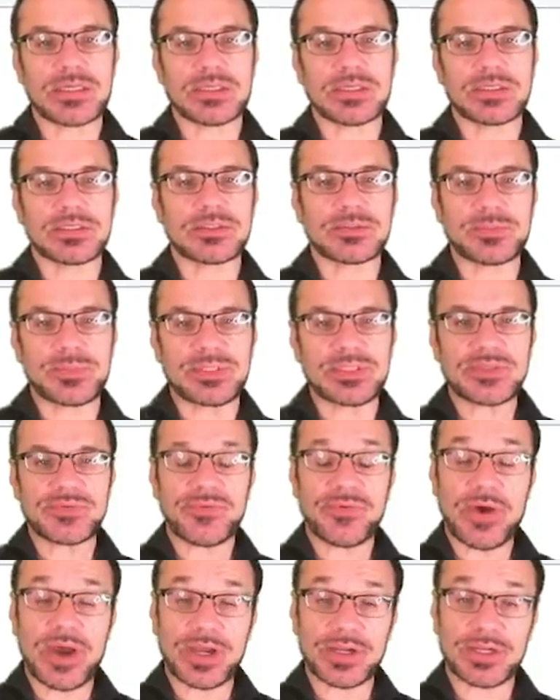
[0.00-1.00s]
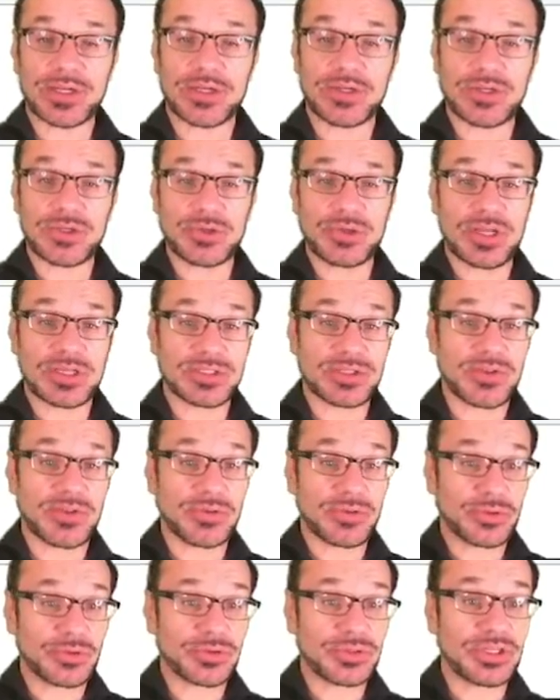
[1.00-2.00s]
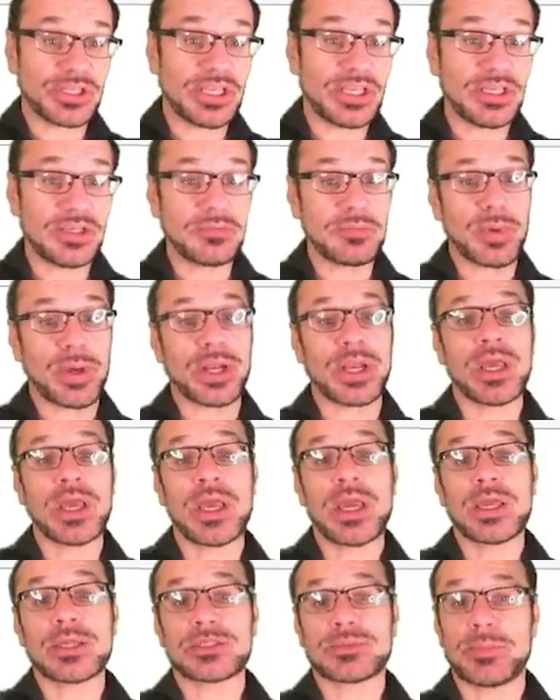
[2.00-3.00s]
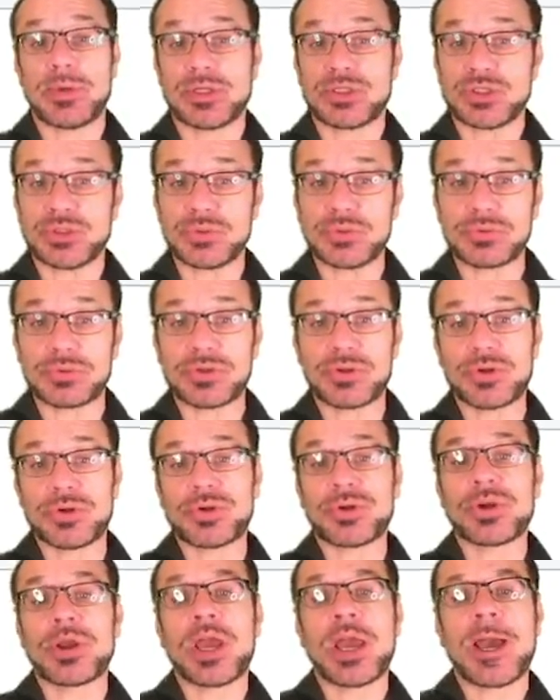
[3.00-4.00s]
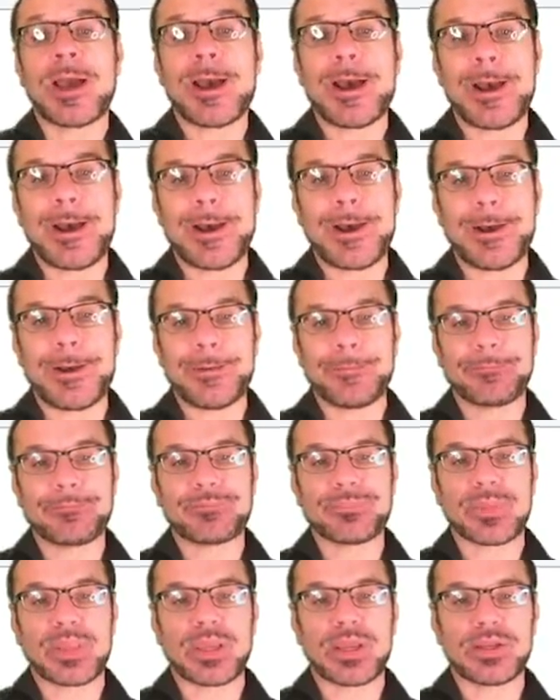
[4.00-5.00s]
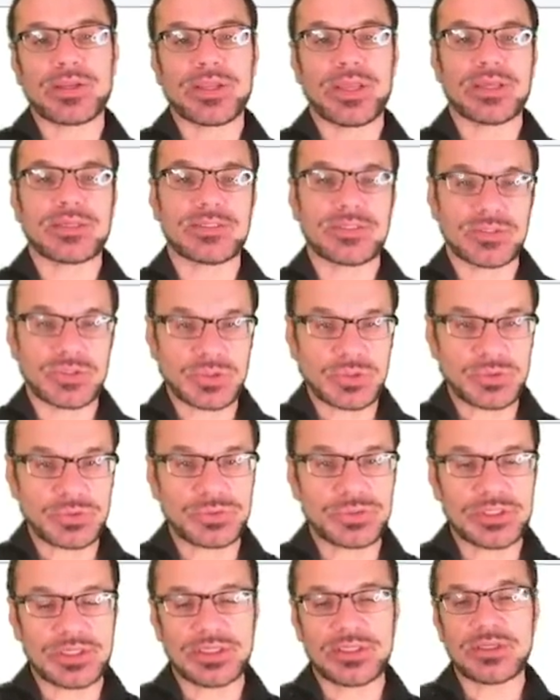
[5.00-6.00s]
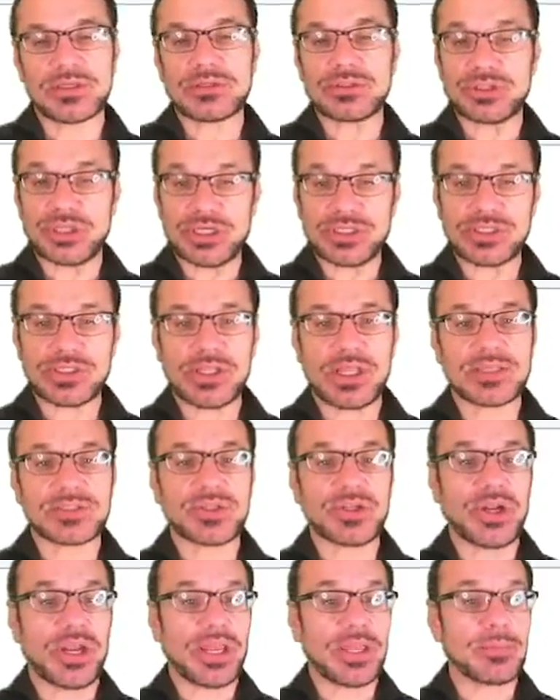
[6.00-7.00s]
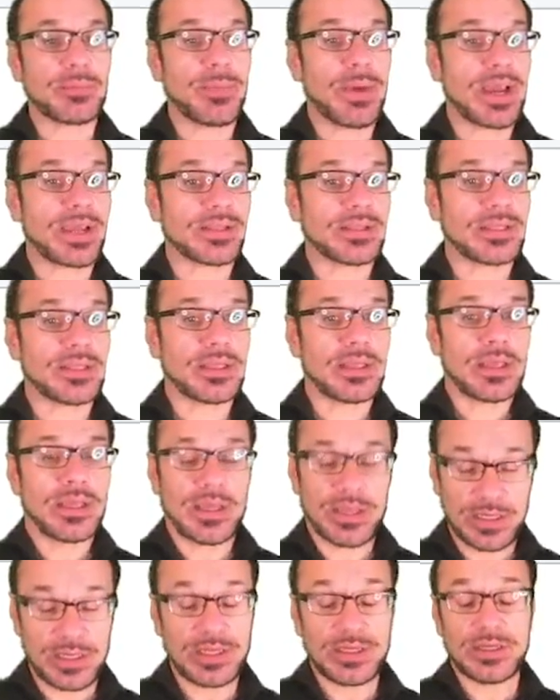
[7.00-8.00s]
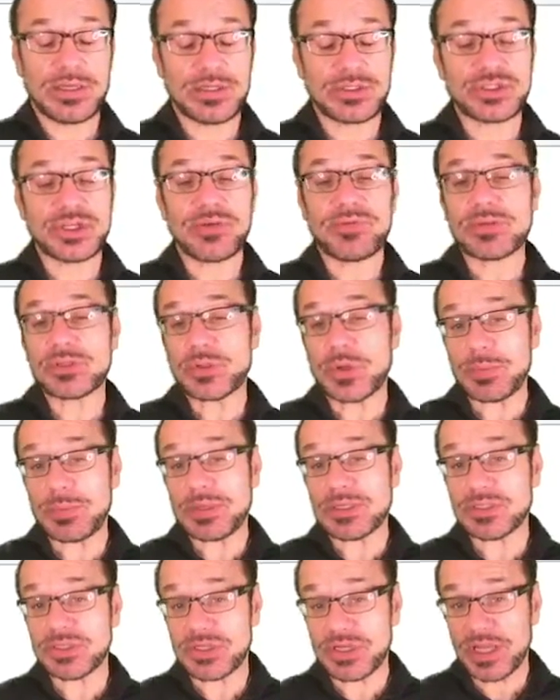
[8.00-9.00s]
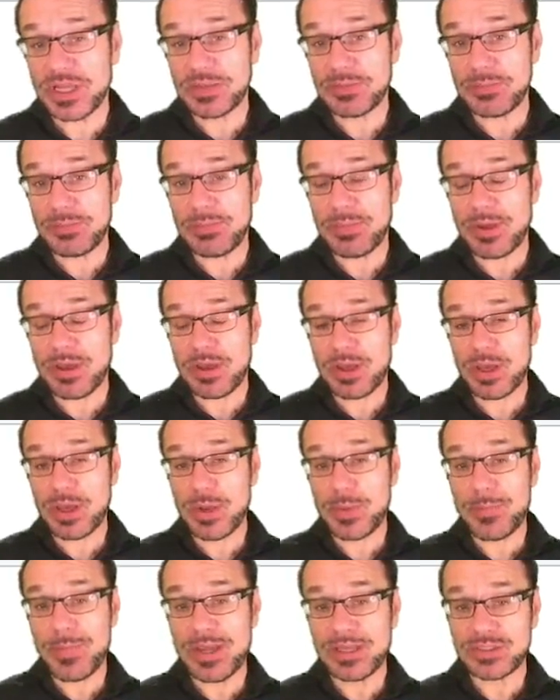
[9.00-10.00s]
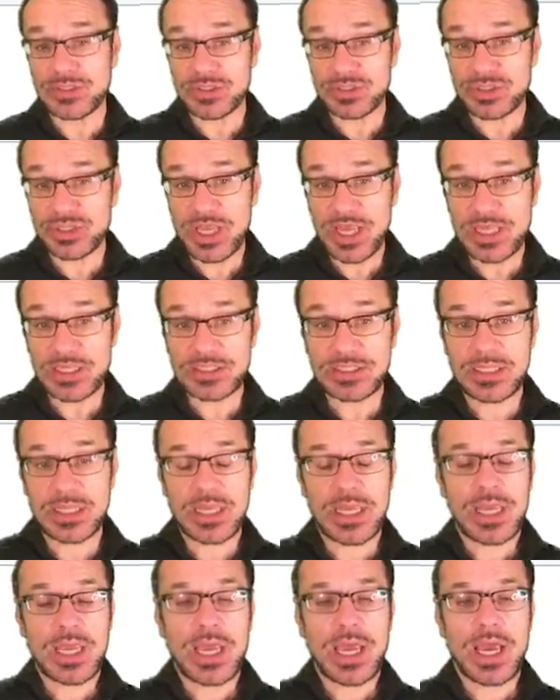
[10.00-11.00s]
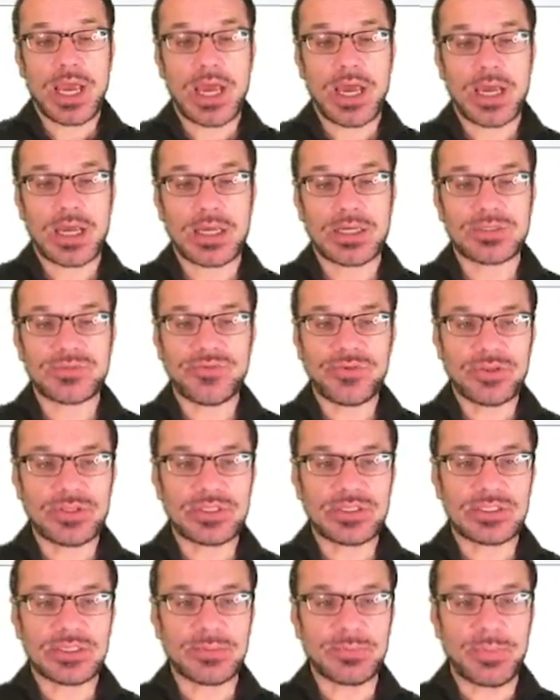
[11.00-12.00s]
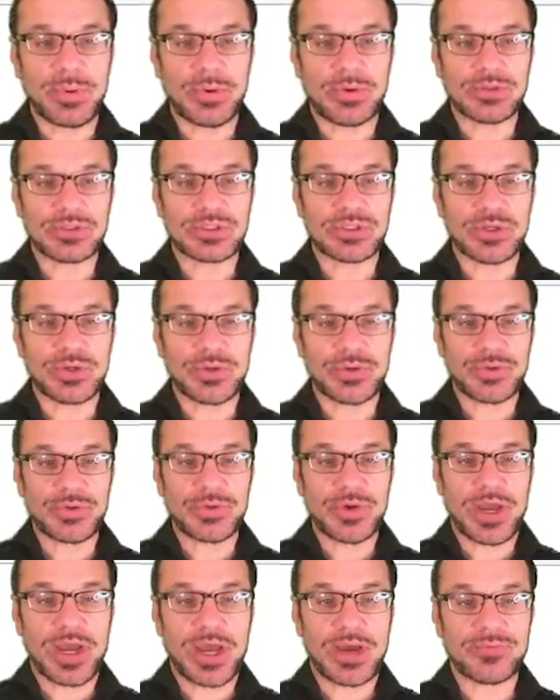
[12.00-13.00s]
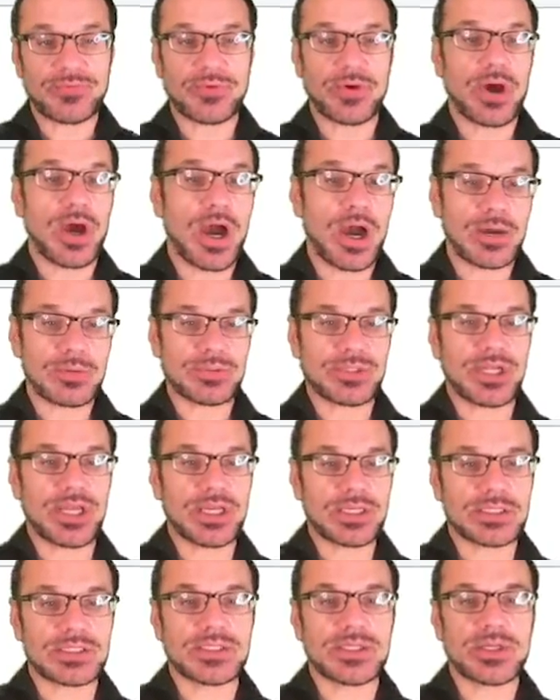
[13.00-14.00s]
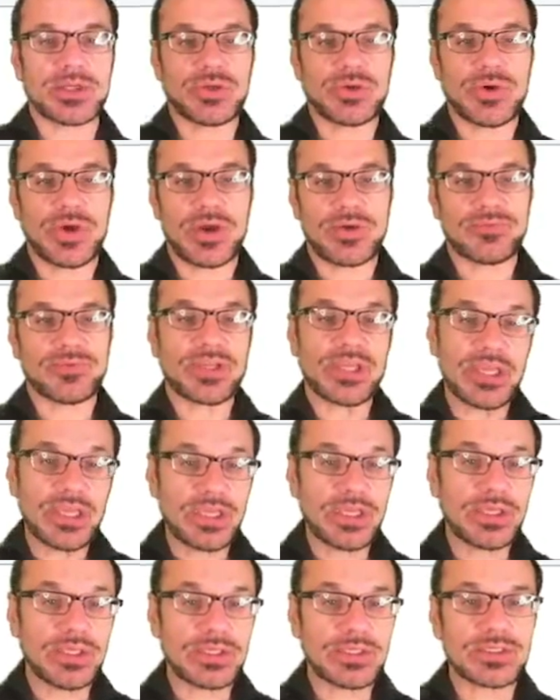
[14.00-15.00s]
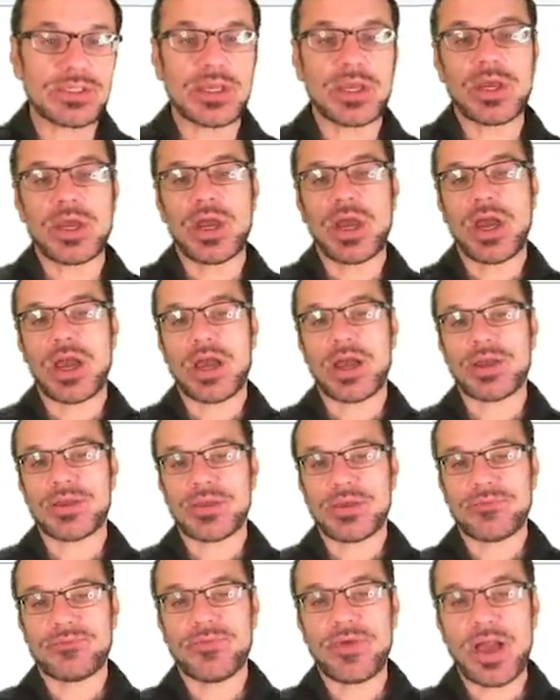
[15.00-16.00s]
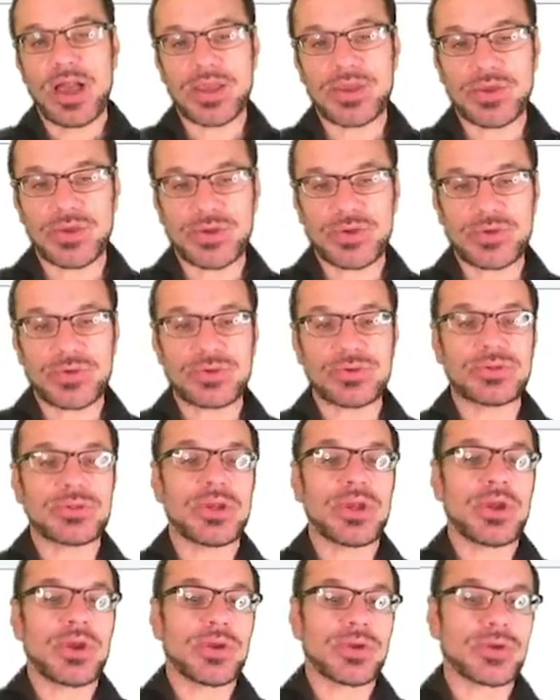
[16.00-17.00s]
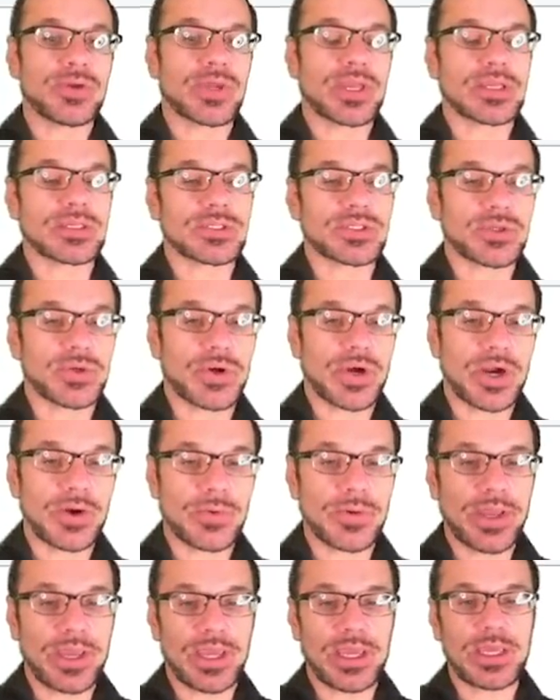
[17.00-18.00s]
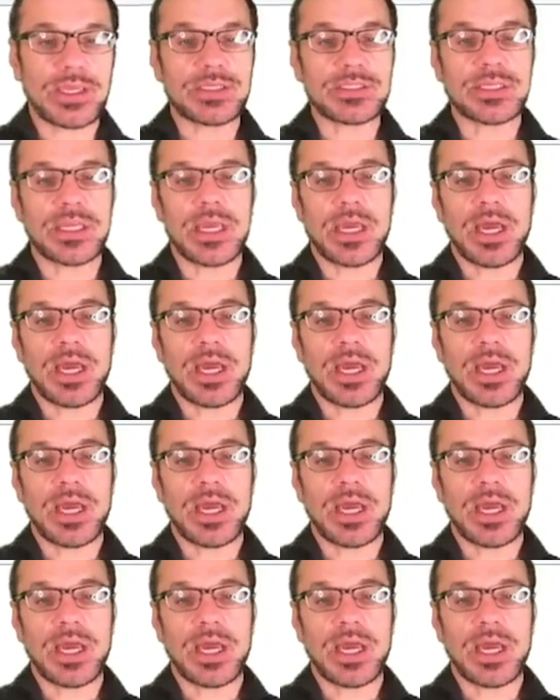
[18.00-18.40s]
specified in 2013, but it's much older. It takes its roots in JSON, as the name might, in JavaScript, as the name might suggest. It's fairly simple. So you have objects, you have keys, you have values, you can store arrays.